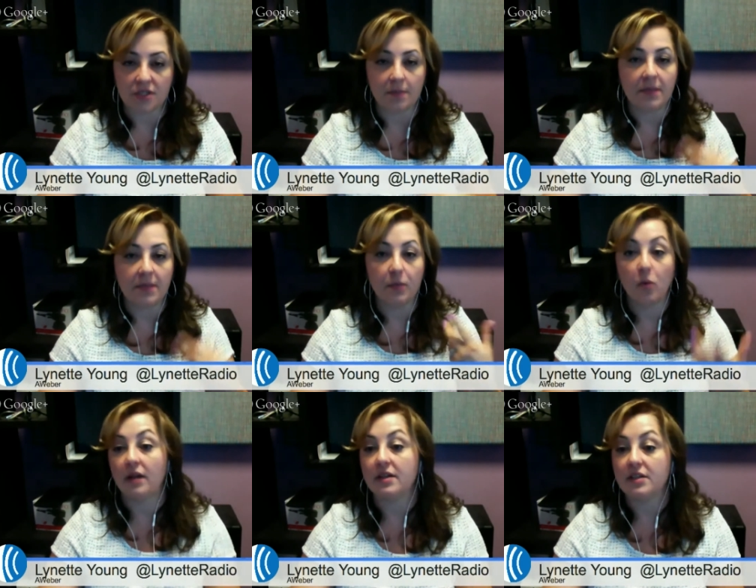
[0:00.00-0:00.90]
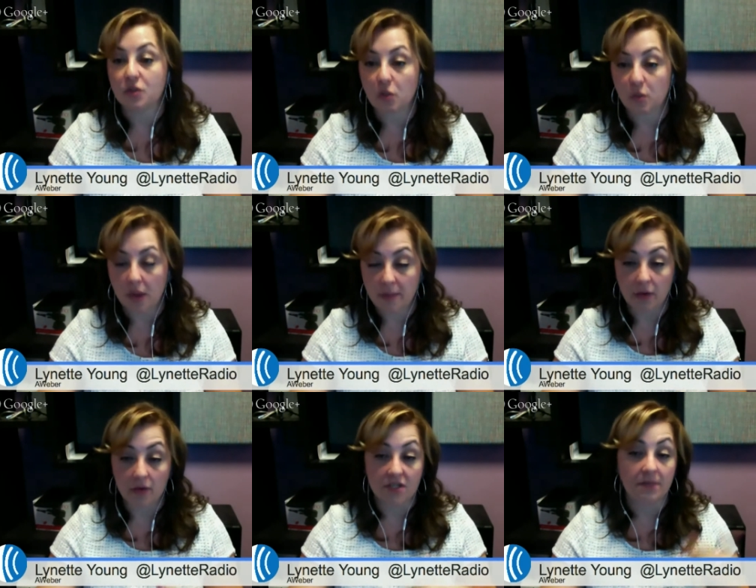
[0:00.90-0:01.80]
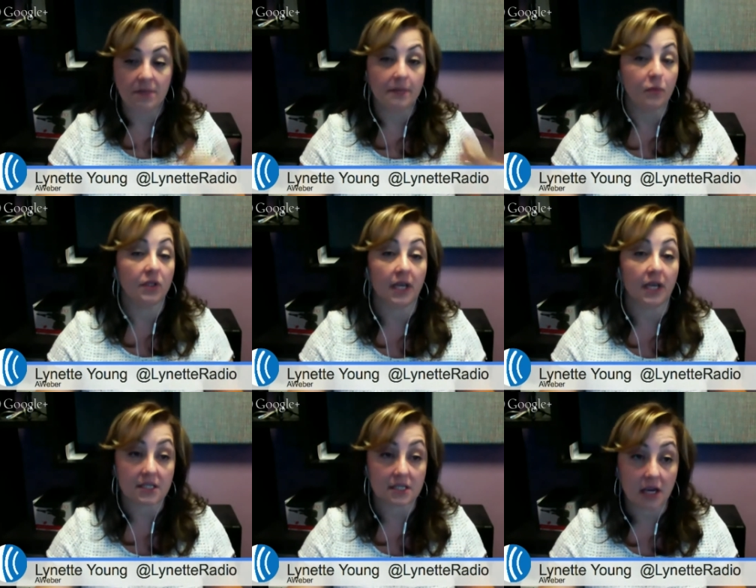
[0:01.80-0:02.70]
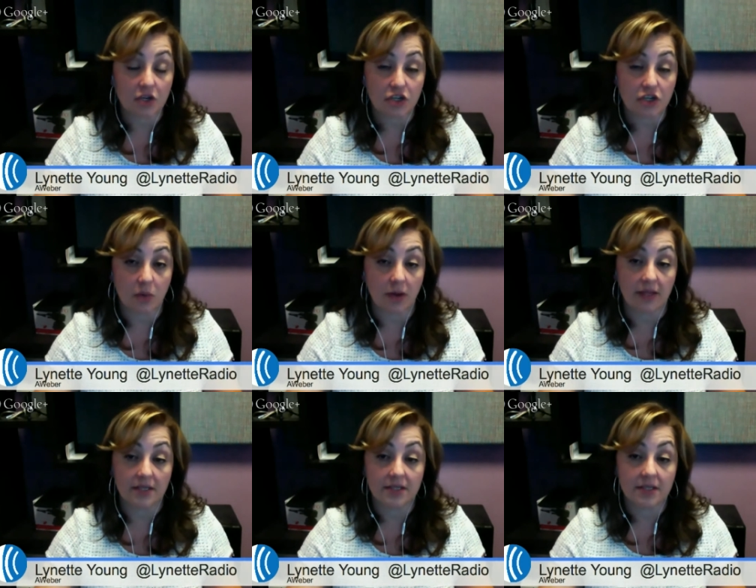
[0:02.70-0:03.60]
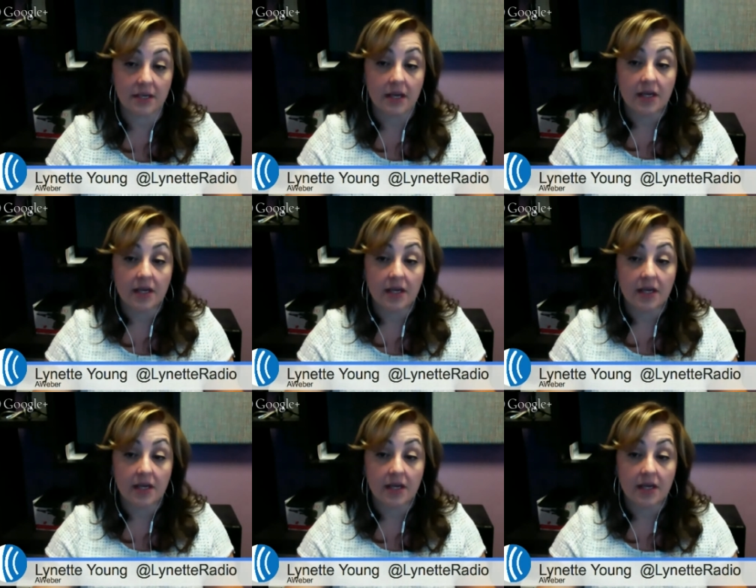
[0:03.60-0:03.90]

Some people want to listen to a webinar. Some people would like a slideshow on this.